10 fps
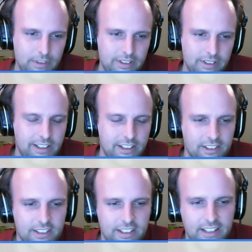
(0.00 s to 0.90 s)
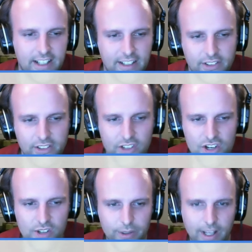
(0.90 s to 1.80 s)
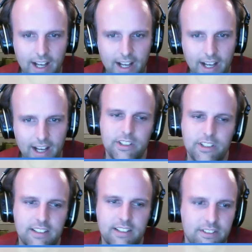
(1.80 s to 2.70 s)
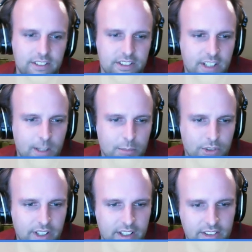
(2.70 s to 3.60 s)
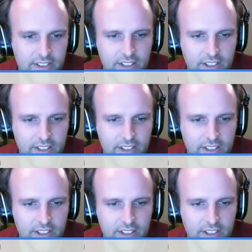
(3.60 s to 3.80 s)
particularly after the show last week, and for the first couple days.